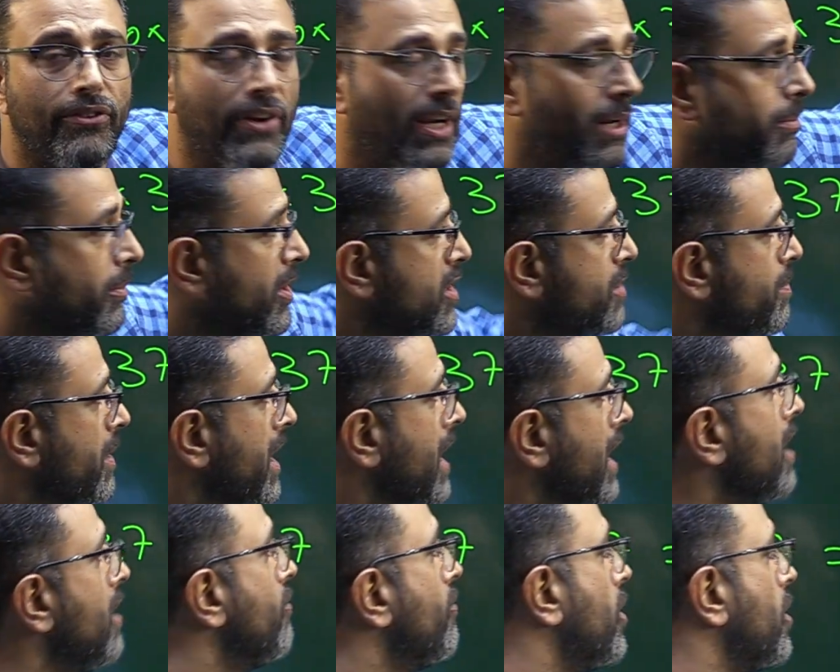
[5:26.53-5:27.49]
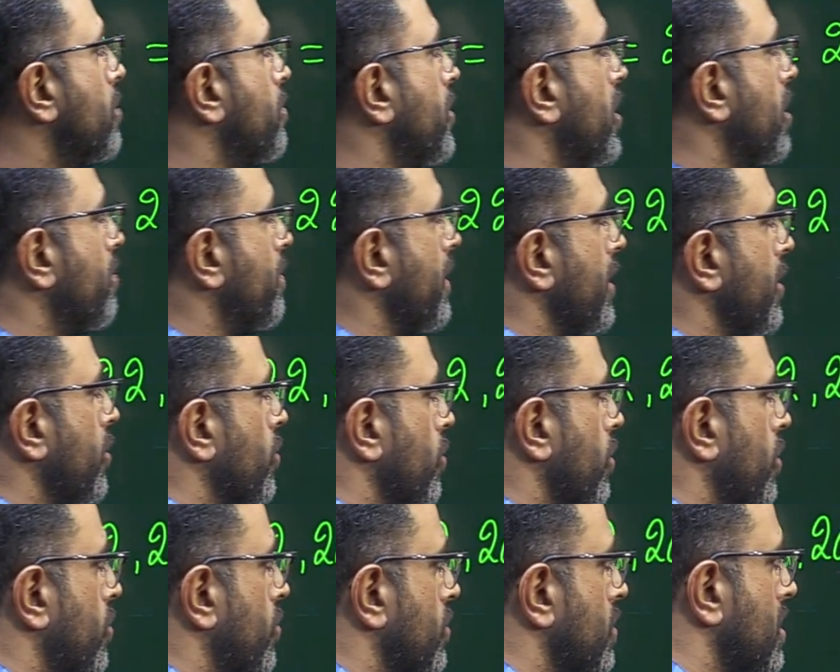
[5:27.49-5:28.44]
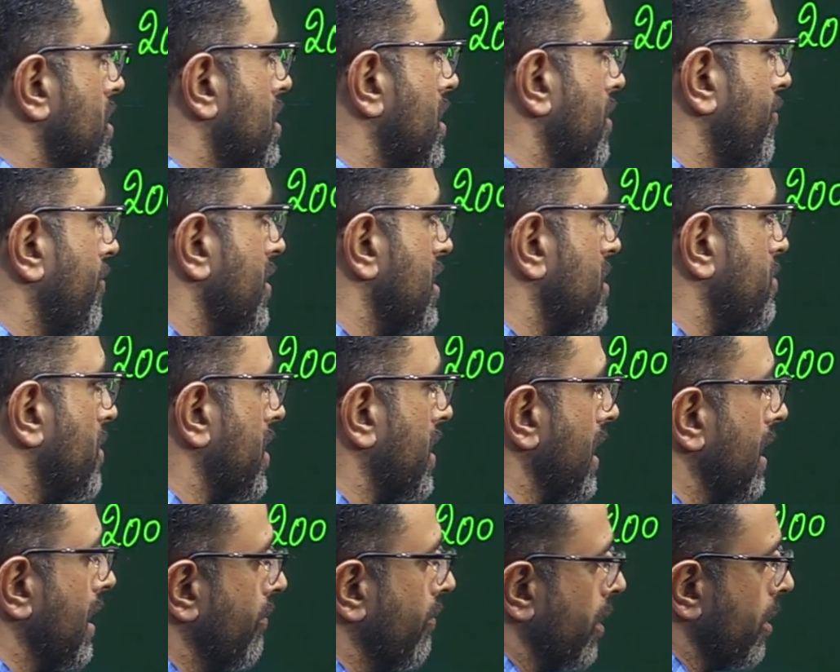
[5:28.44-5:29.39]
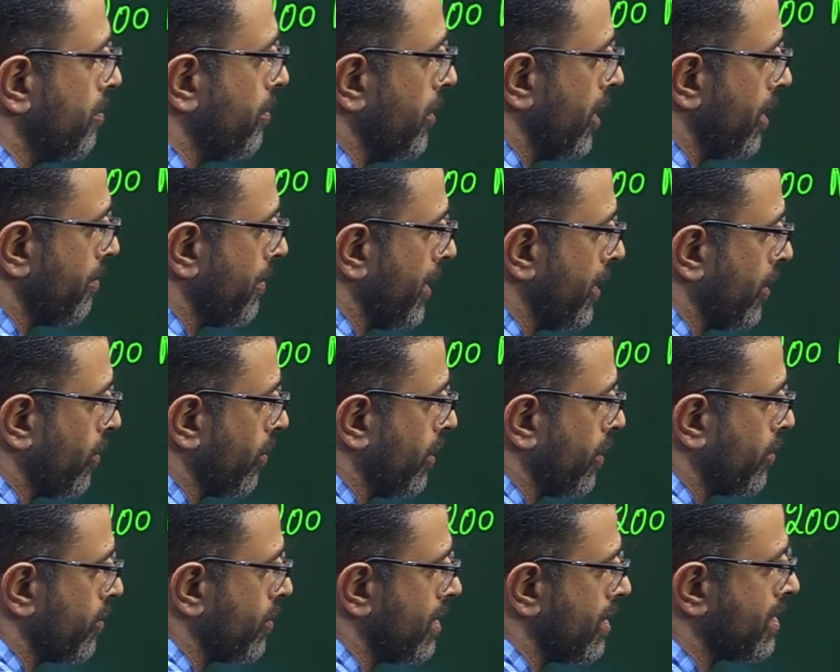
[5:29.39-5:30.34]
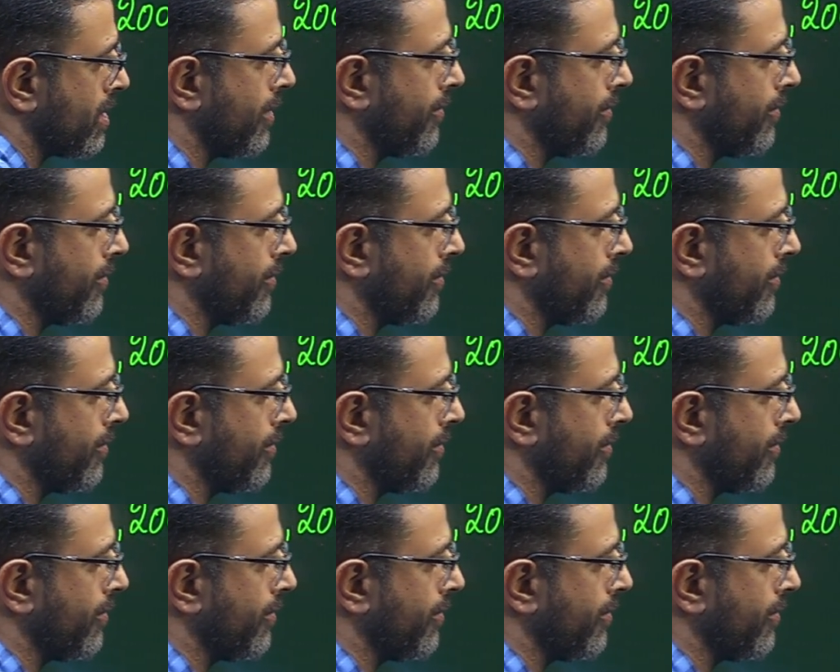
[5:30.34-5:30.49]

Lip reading: field must be inward, perpendicular to the surface, but inward. Perpendicular to the